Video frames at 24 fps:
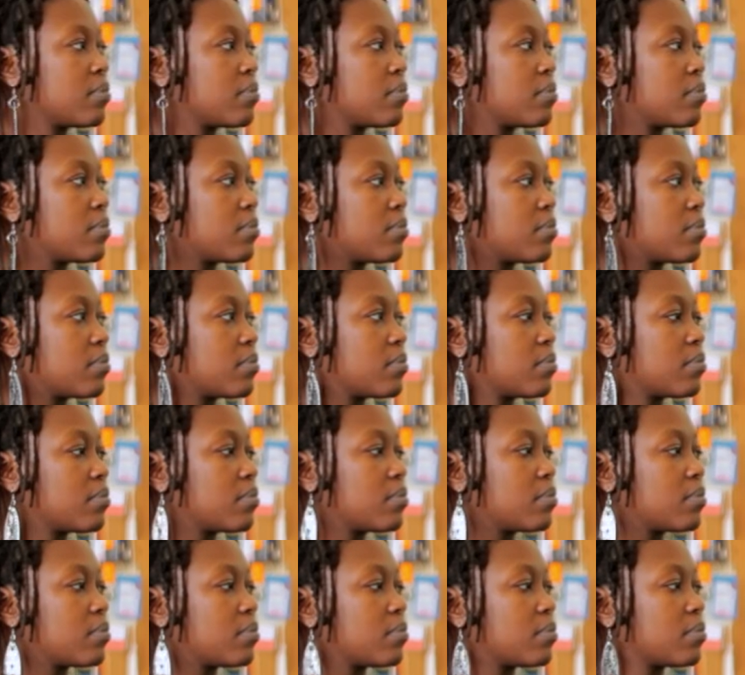
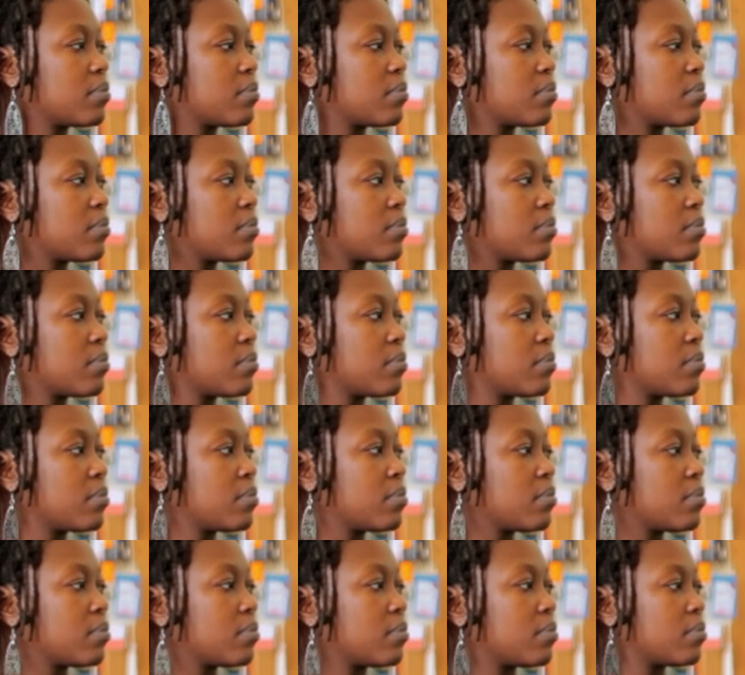
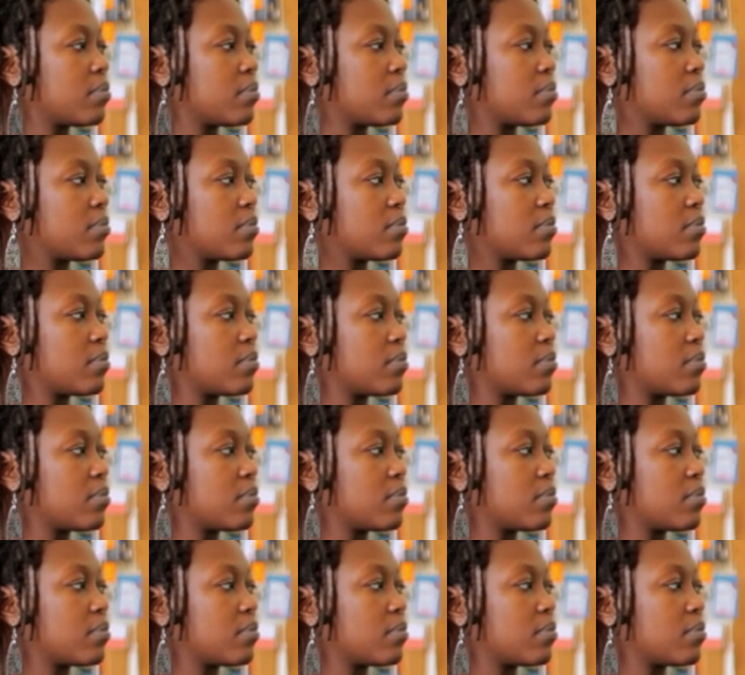(silent)